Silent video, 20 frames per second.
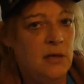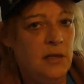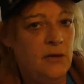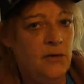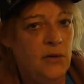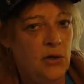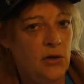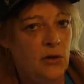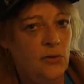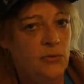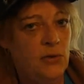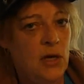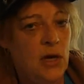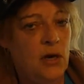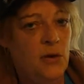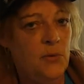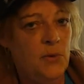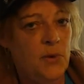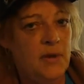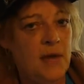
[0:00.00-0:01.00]
If you don't
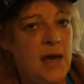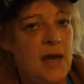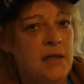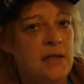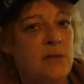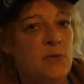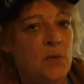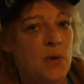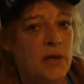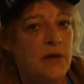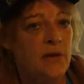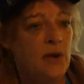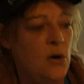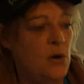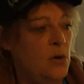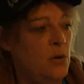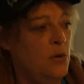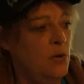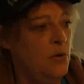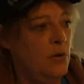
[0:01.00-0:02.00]
know, well, that's where the
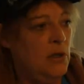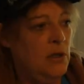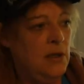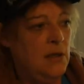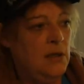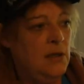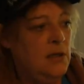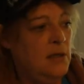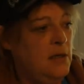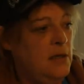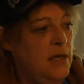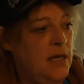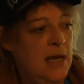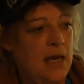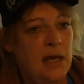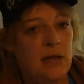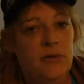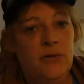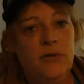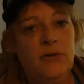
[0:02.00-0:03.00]
whole
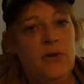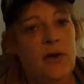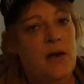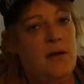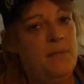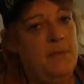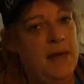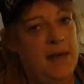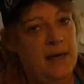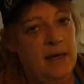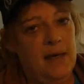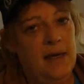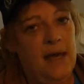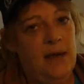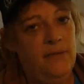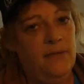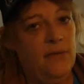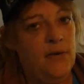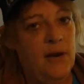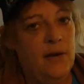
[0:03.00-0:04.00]
Neanderthal man
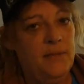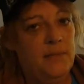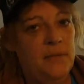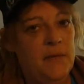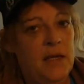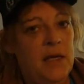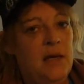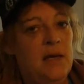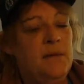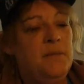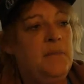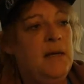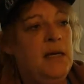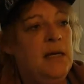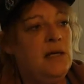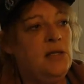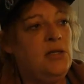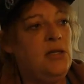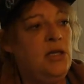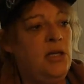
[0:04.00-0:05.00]
came from.
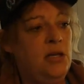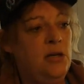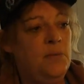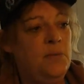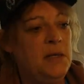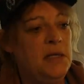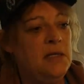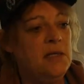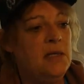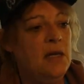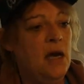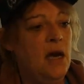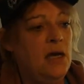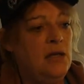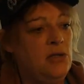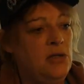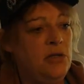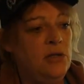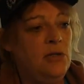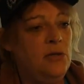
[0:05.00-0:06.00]
Because humans
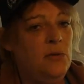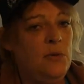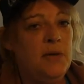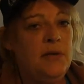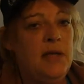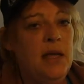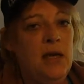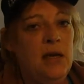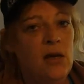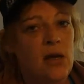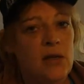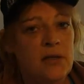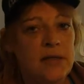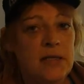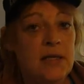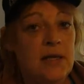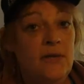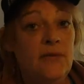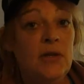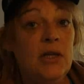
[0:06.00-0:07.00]
got to what they call
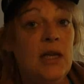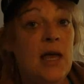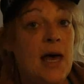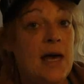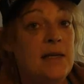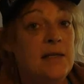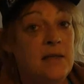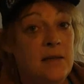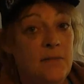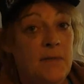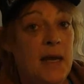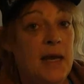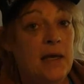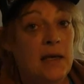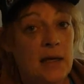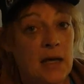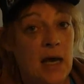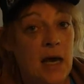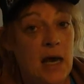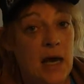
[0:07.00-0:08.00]
civilized
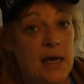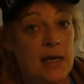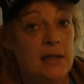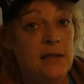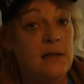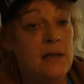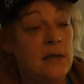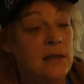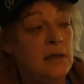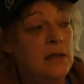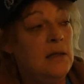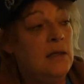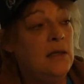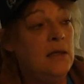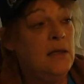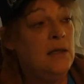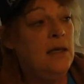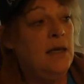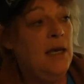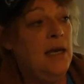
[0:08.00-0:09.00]
mankind,
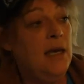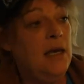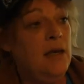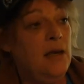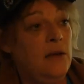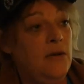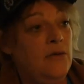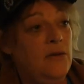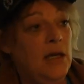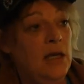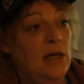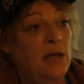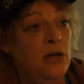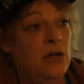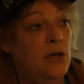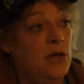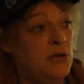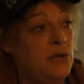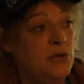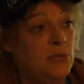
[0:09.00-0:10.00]
and they
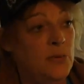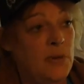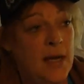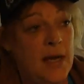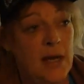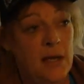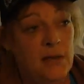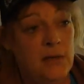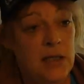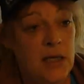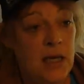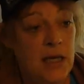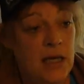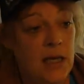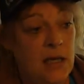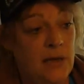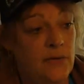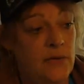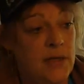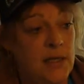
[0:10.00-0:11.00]
looked around,
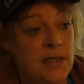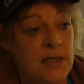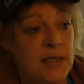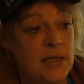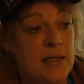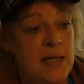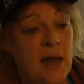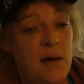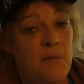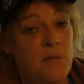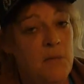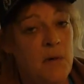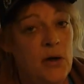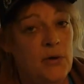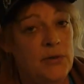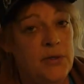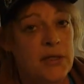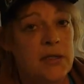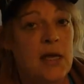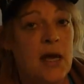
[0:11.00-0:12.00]
and this is how
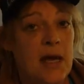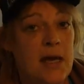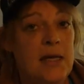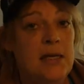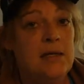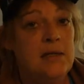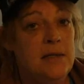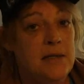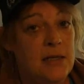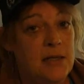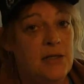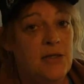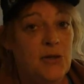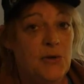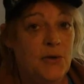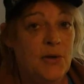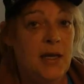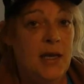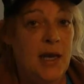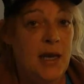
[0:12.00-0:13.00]
most science is
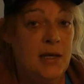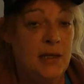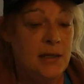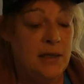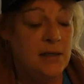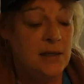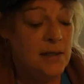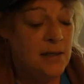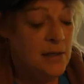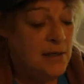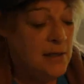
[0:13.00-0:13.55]
created.